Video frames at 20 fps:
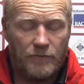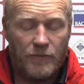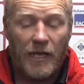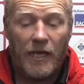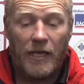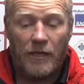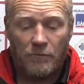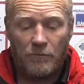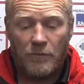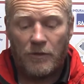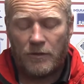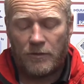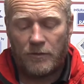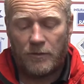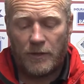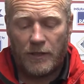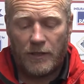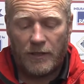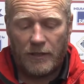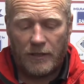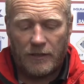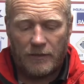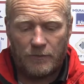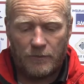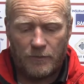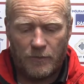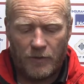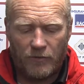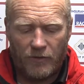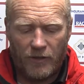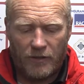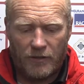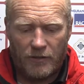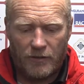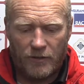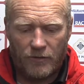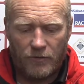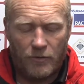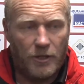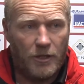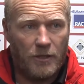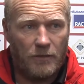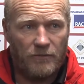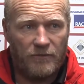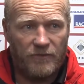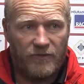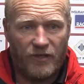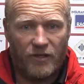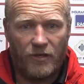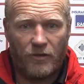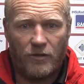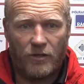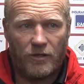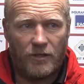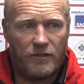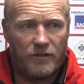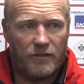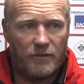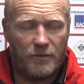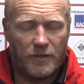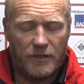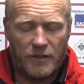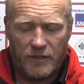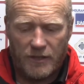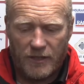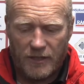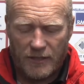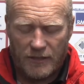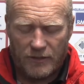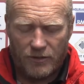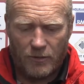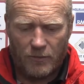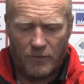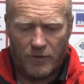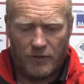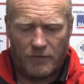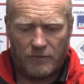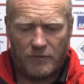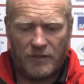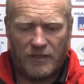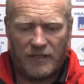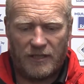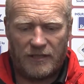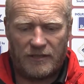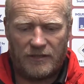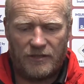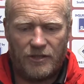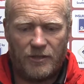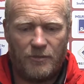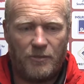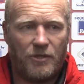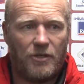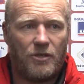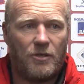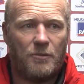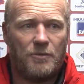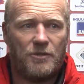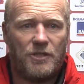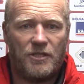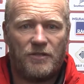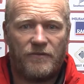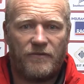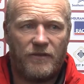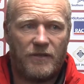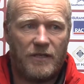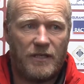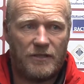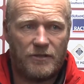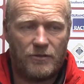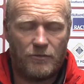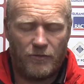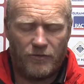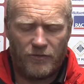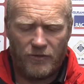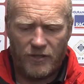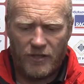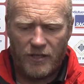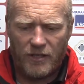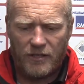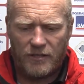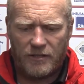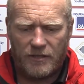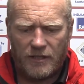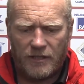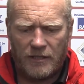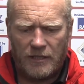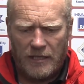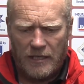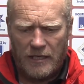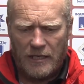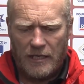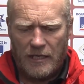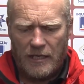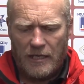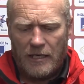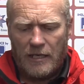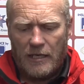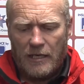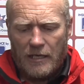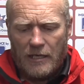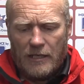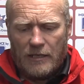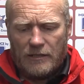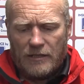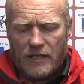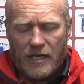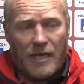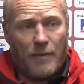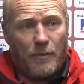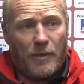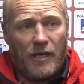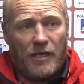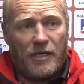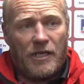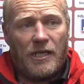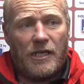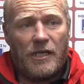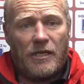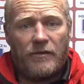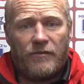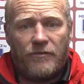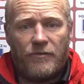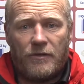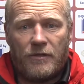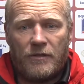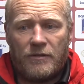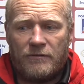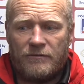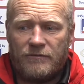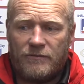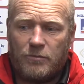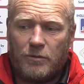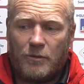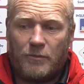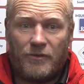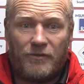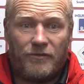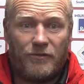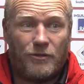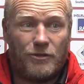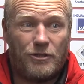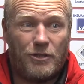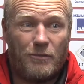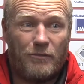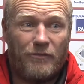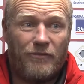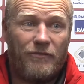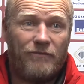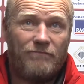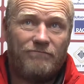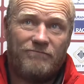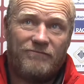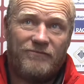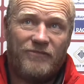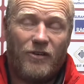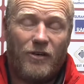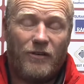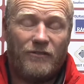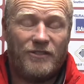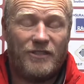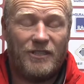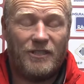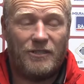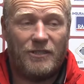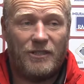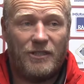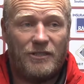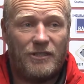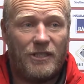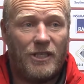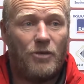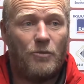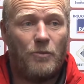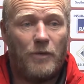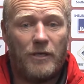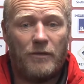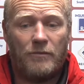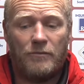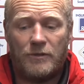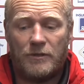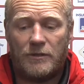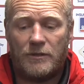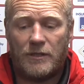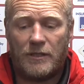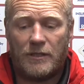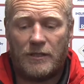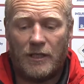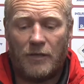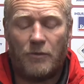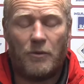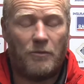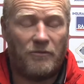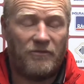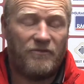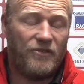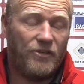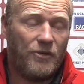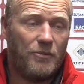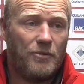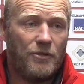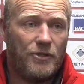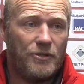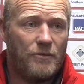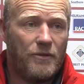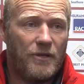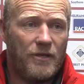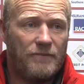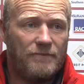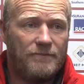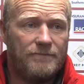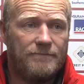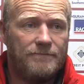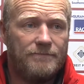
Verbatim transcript: Yeah, look, we uh, we rate Glenorchy very highly. They've been the uh, dominant uh, team in the competition for the last two or three years. So to come out here for the probably the first time five six years and get a win was uh, you know we're very pleased with that.